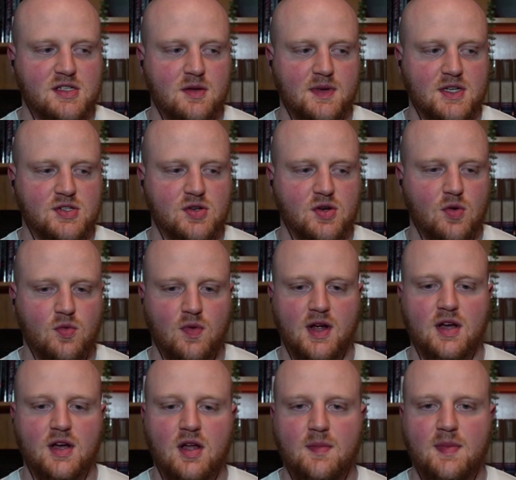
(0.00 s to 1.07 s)
to be so
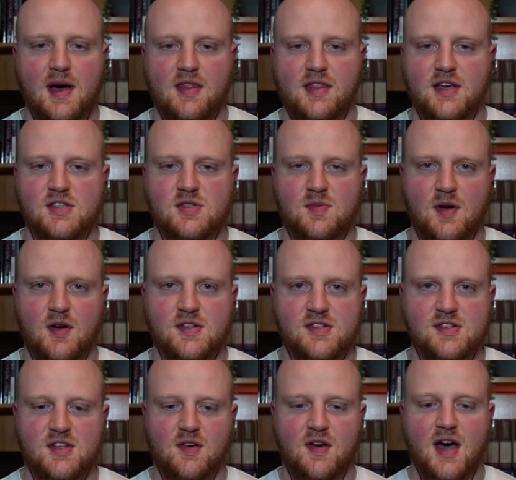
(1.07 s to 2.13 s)
real about the
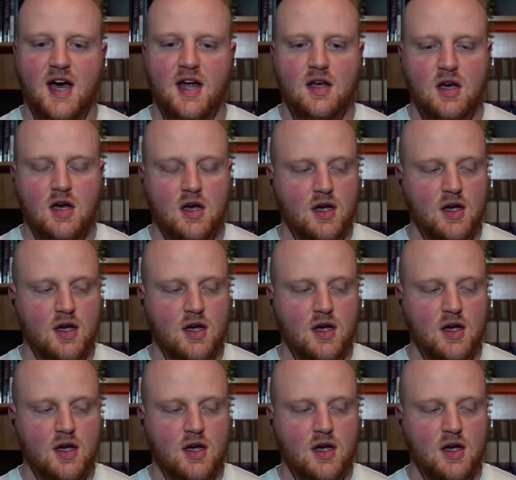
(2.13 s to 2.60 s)
experiences that you had.